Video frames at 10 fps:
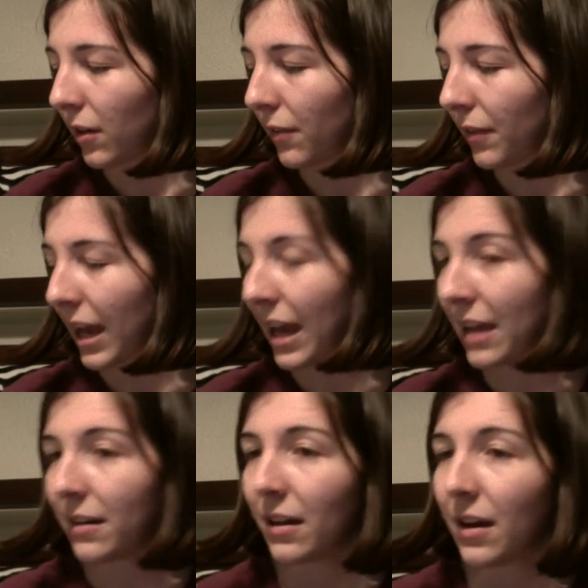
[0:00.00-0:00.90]
on
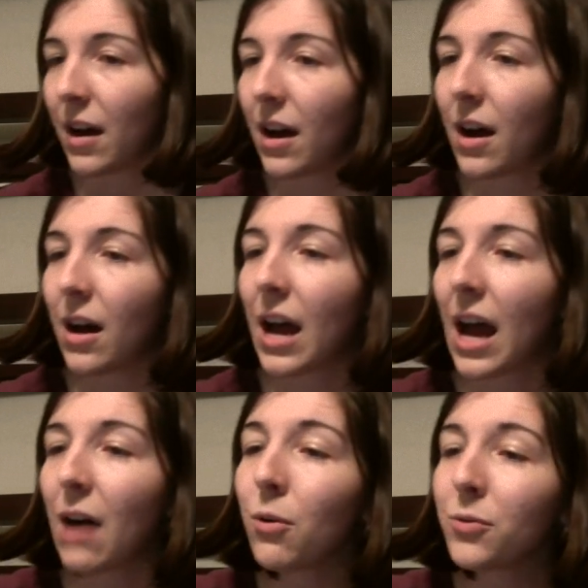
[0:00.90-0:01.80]
that.
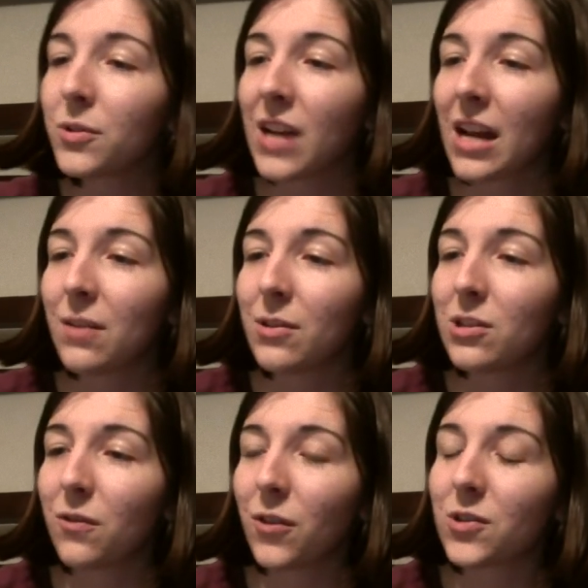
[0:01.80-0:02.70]
How old was Diana when
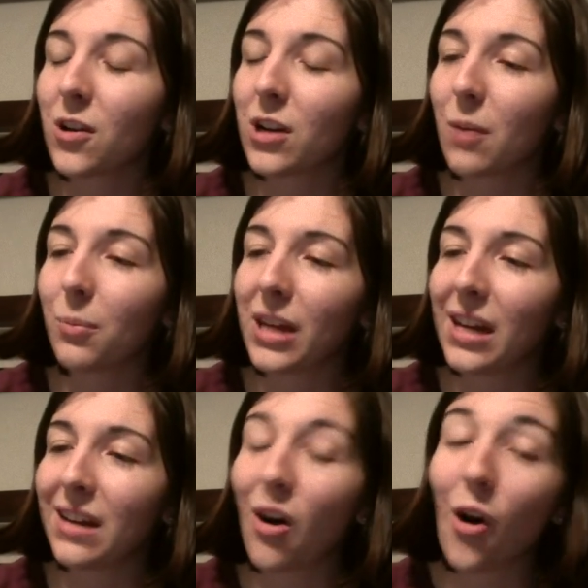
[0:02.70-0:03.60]
she first started
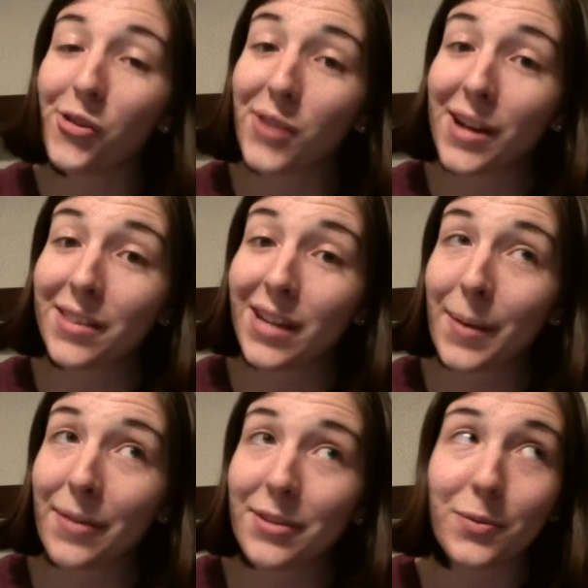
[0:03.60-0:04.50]
LPing? Also had to think
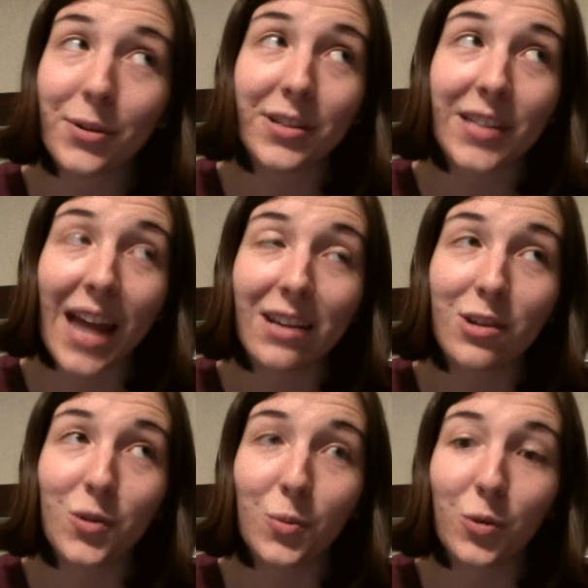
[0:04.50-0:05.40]
about this one because I had to
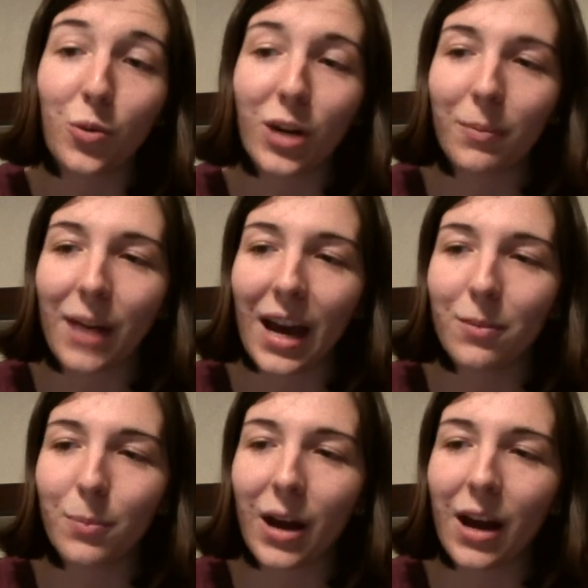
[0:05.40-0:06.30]
do some quick
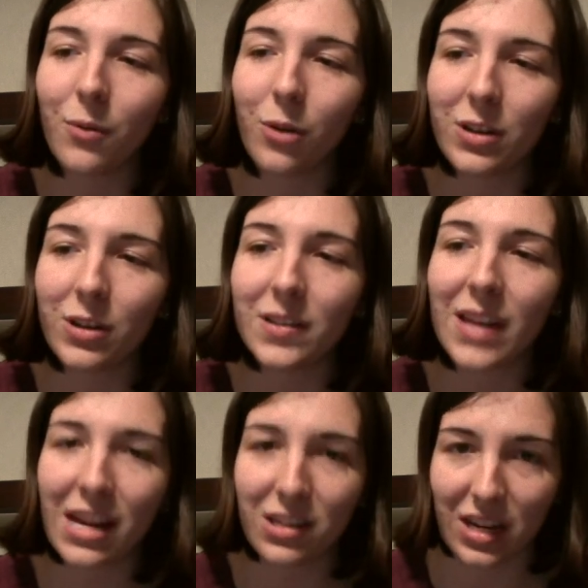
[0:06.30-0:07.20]
math, but I was
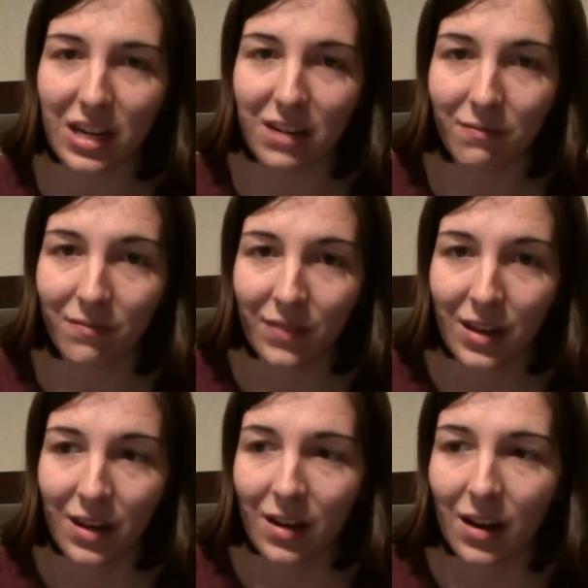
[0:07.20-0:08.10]
18.
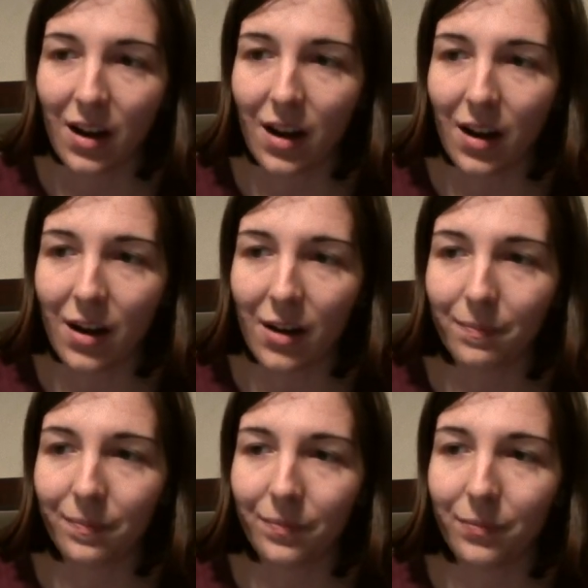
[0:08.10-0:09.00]

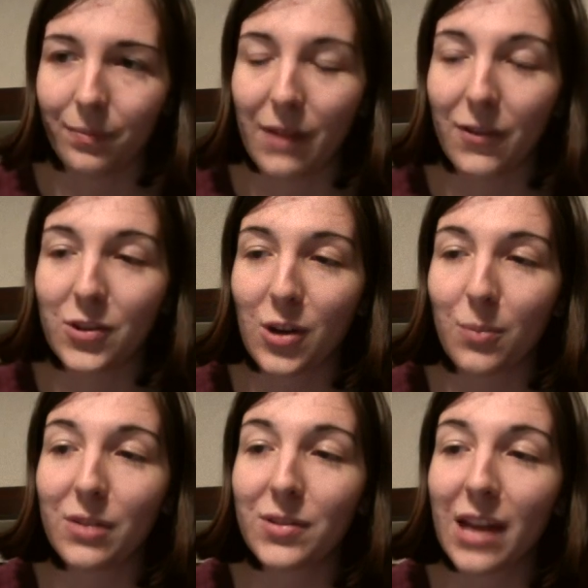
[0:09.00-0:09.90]
My first
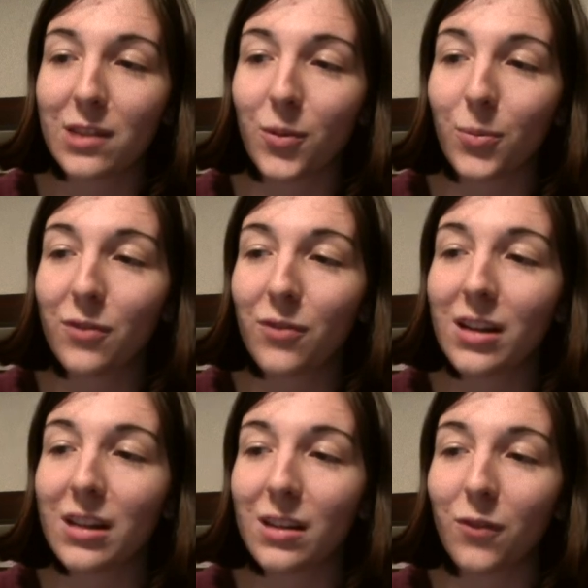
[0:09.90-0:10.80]
LP was Hatful
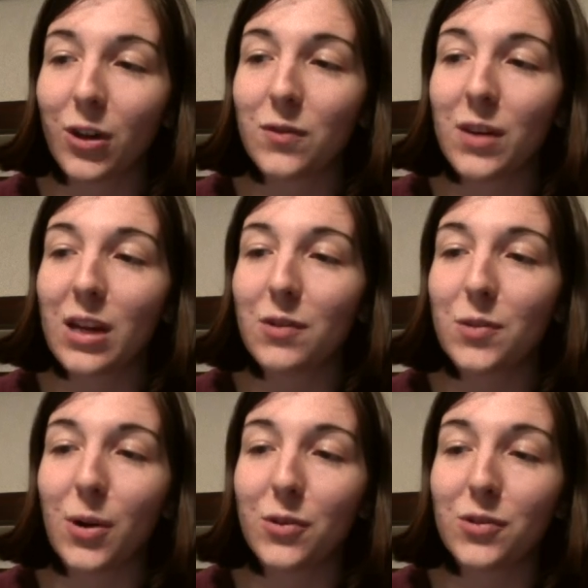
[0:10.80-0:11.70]
Boyfriend, and the first video was
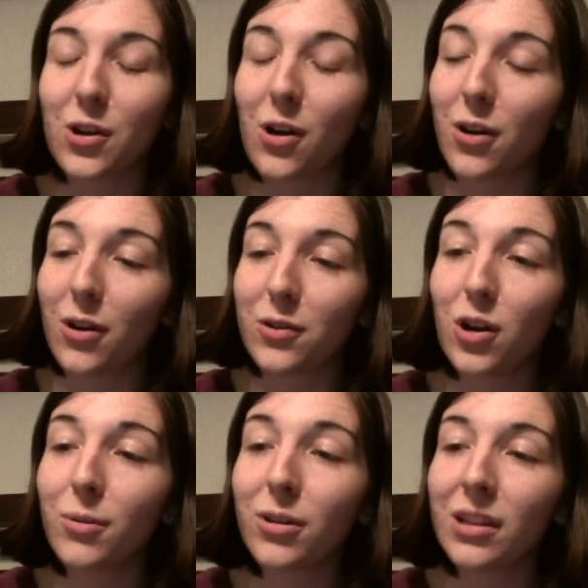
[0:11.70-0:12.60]
posted on
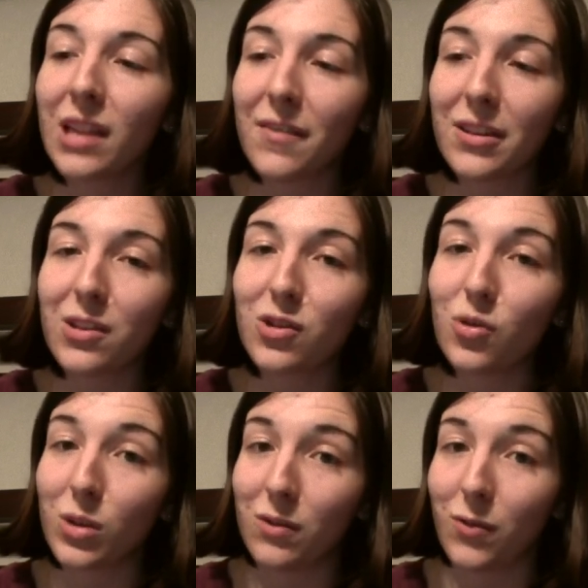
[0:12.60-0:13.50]
October 11th,
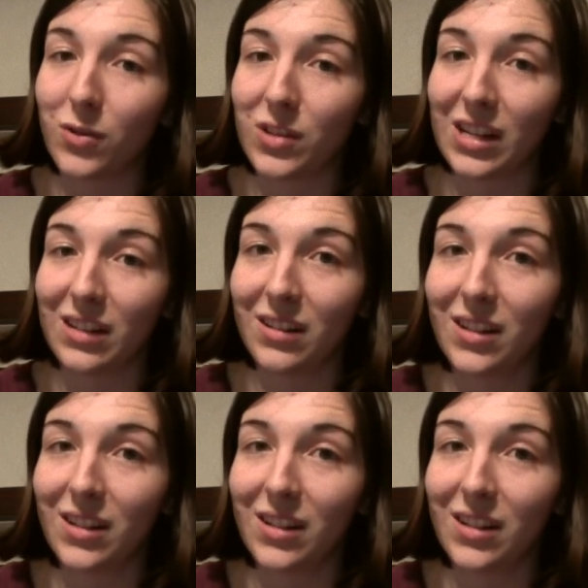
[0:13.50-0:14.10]
2014.